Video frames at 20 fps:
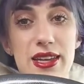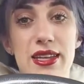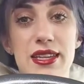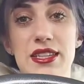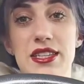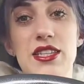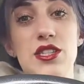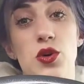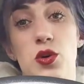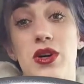
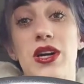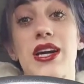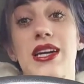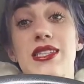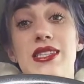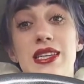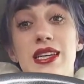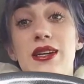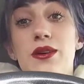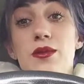
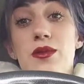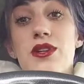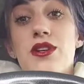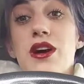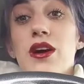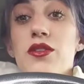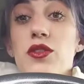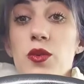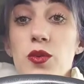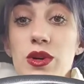disorienting when
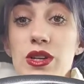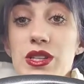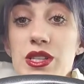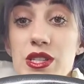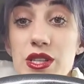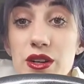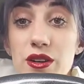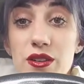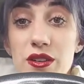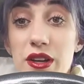you're out in the woods
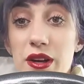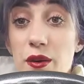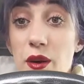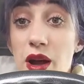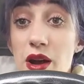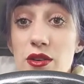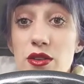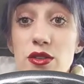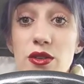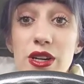circling
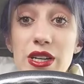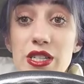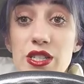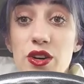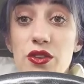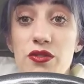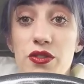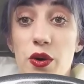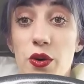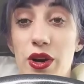around and you get
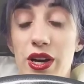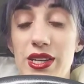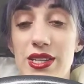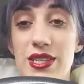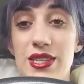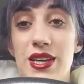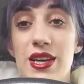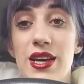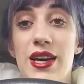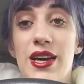so
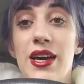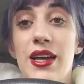focused